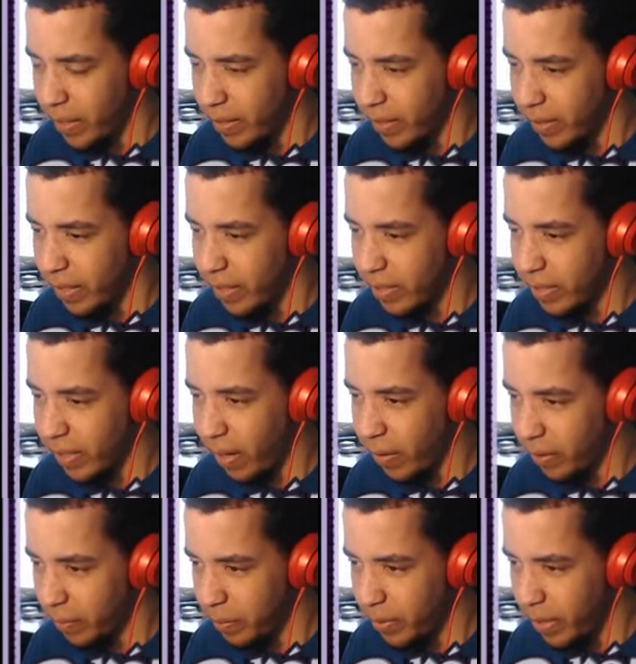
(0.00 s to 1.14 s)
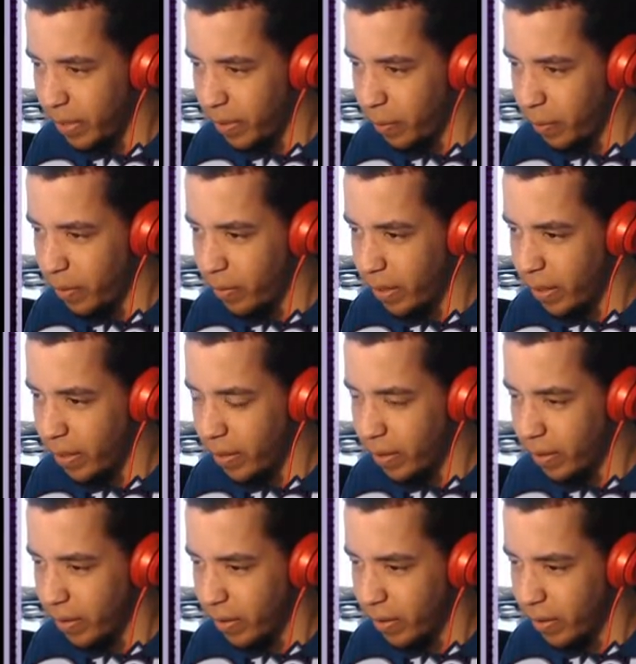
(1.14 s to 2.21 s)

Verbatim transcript: Isn't this South Obsidian Ward right here?